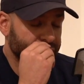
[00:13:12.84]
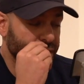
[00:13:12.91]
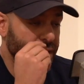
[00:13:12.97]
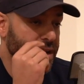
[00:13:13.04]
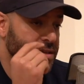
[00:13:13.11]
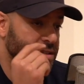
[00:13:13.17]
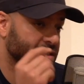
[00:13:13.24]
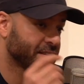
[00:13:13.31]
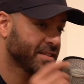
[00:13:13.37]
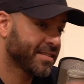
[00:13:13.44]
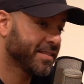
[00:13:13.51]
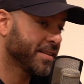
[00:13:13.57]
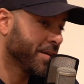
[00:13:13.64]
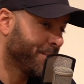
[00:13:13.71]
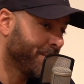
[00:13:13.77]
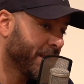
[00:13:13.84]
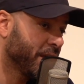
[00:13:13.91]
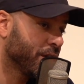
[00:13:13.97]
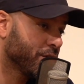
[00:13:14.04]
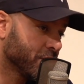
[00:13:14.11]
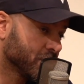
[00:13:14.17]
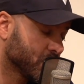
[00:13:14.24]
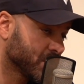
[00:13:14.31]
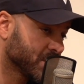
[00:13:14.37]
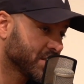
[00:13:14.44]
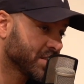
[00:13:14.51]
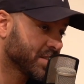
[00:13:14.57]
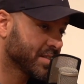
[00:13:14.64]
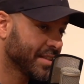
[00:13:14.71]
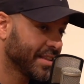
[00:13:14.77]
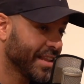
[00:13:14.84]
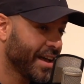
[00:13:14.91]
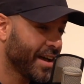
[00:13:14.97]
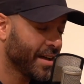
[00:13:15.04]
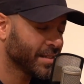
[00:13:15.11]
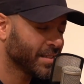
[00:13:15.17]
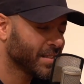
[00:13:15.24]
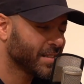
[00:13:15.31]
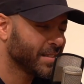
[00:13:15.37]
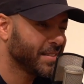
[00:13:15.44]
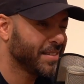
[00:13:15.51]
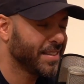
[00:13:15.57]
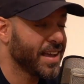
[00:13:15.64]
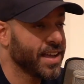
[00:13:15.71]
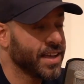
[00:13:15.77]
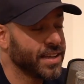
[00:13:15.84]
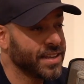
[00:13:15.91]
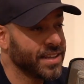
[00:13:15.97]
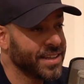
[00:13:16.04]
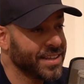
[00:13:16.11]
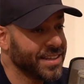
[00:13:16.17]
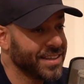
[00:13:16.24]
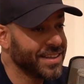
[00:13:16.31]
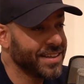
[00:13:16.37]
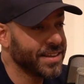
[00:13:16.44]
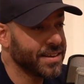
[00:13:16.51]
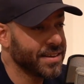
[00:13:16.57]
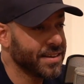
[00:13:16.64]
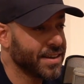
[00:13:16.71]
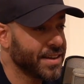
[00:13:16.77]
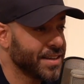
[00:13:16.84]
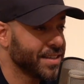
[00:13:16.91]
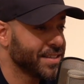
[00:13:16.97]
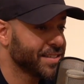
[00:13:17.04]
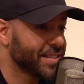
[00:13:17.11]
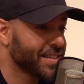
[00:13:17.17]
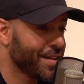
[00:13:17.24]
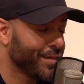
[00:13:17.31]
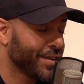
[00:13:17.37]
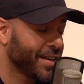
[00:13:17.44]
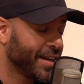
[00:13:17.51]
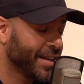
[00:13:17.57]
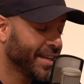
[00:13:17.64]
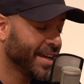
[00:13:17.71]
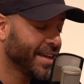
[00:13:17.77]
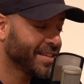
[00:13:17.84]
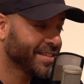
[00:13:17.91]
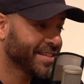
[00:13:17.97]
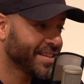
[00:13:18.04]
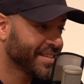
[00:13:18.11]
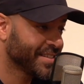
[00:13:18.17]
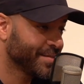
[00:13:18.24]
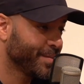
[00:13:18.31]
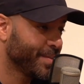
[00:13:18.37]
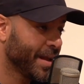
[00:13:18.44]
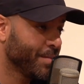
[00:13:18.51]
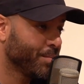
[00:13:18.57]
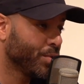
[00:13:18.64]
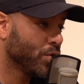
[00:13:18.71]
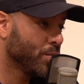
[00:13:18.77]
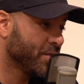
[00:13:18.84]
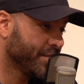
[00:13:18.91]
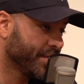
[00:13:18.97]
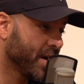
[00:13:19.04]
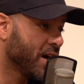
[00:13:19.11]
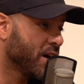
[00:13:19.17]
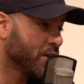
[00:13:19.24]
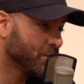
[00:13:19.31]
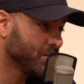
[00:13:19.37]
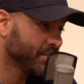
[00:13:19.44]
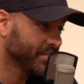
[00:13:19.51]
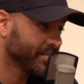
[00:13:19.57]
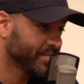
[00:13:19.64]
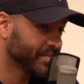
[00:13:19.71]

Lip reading: first appearance was last day of the 97-98 season. Played Bournemouth at home.